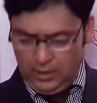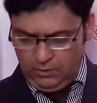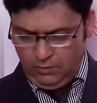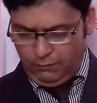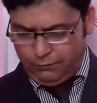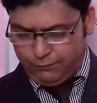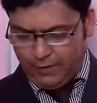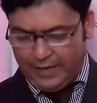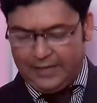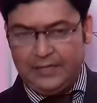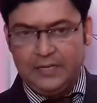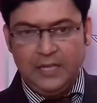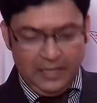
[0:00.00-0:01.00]
you will
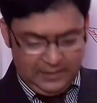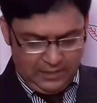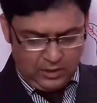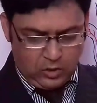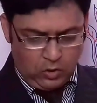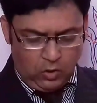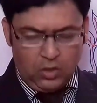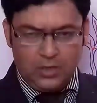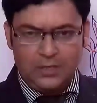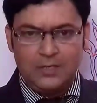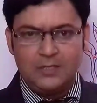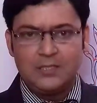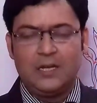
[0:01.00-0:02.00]
find that the
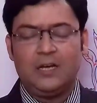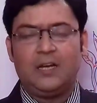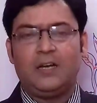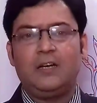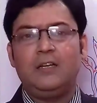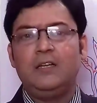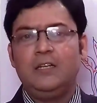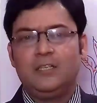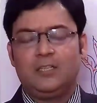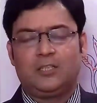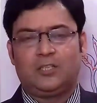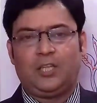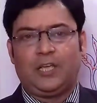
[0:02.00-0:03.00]
corners are
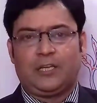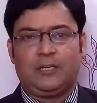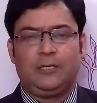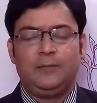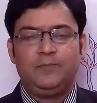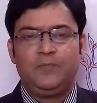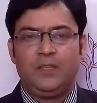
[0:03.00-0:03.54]
thick,